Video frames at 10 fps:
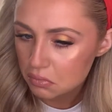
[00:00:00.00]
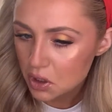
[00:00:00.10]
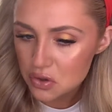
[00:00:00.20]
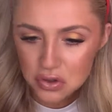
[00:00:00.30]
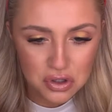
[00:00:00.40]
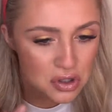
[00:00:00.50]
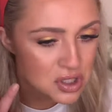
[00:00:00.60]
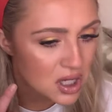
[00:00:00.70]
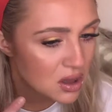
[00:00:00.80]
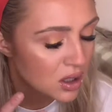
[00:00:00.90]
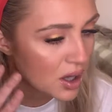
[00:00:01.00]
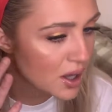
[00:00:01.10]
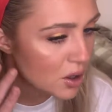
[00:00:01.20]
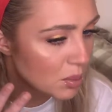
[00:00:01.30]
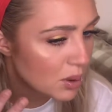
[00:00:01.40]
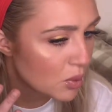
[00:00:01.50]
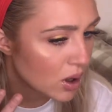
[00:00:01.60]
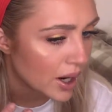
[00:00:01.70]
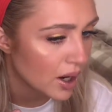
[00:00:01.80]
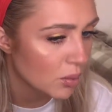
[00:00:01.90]
This one just looks like a little bit
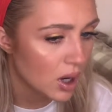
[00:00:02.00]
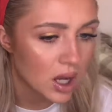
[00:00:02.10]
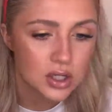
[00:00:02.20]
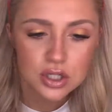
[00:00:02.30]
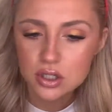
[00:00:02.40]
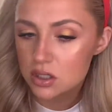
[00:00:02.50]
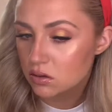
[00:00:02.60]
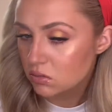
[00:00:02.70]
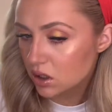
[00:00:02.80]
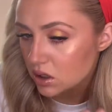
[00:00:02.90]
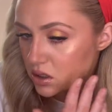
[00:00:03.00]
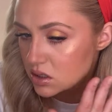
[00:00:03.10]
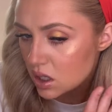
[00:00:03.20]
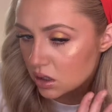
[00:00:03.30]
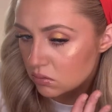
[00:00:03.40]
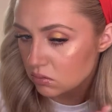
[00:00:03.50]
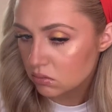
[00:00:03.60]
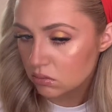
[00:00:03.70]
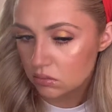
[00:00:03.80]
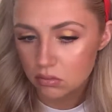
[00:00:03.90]
more airbrushed than this side.
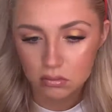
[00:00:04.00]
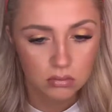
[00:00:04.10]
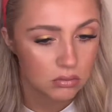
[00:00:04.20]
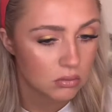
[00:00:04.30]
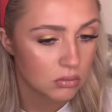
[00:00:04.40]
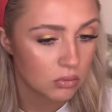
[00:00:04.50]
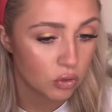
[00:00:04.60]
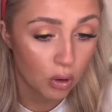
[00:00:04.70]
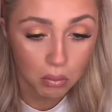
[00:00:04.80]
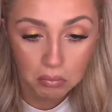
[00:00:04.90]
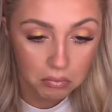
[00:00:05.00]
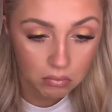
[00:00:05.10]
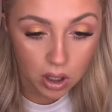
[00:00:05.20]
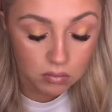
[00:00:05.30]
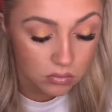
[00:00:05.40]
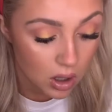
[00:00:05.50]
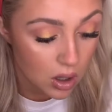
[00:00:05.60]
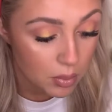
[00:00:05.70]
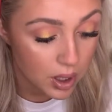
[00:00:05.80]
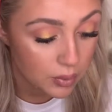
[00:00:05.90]
So yeah,
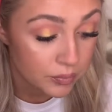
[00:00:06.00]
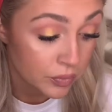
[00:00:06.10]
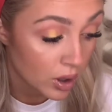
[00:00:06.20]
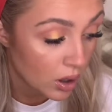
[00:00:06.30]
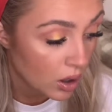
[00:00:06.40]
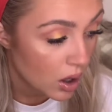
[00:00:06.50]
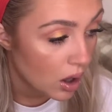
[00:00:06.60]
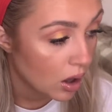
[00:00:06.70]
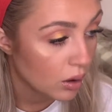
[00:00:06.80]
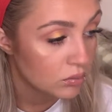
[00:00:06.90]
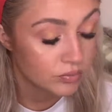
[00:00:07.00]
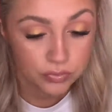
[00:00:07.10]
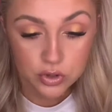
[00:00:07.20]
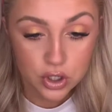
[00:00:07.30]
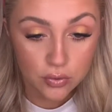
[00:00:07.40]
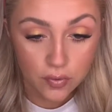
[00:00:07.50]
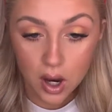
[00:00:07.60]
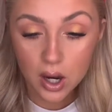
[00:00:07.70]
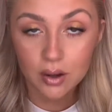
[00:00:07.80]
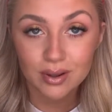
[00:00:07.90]
but so
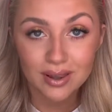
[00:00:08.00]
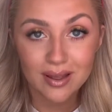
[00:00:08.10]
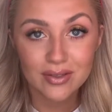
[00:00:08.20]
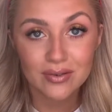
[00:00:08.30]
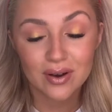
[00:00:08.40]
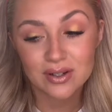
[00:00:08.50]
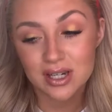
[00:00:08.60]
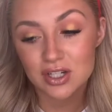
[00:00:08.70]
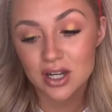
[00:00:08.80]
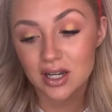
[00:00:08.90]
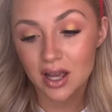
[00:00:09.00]
far I really love the foundation.